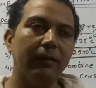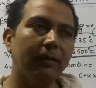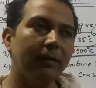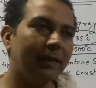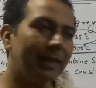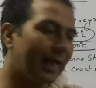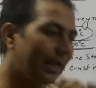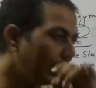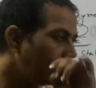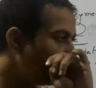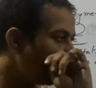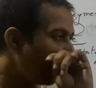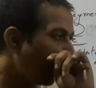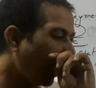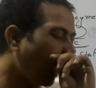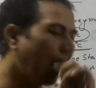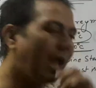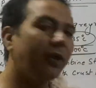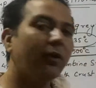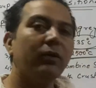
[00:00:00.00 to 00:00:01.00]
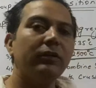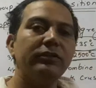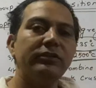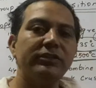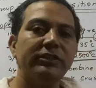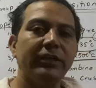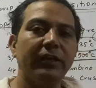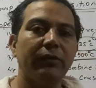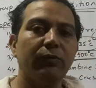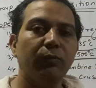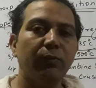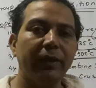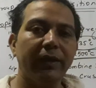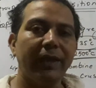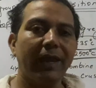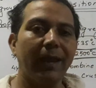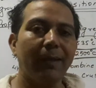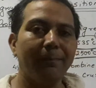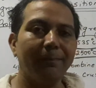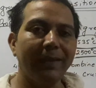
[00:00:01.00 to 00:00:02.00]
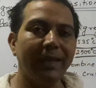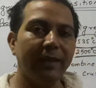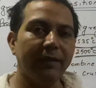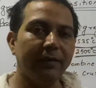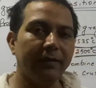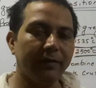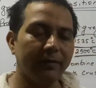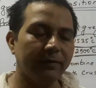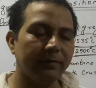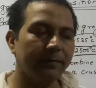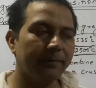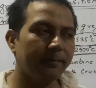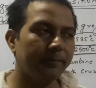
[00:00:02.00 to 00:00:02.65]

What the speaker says: Like iron sheet, we can make it,